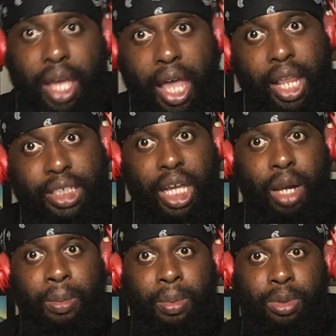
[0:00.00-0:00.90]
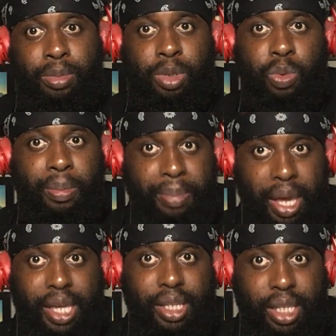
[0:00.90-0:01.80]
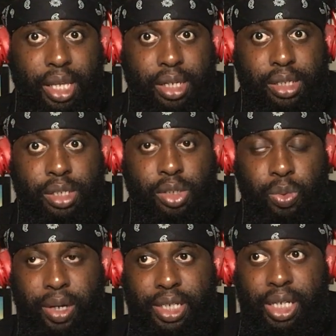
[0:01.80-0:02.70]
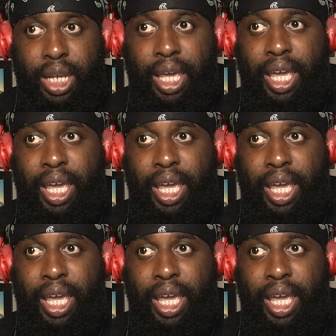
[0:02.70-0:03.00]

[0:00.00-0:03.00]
and that's kind of pretty much what Becky did in this situation.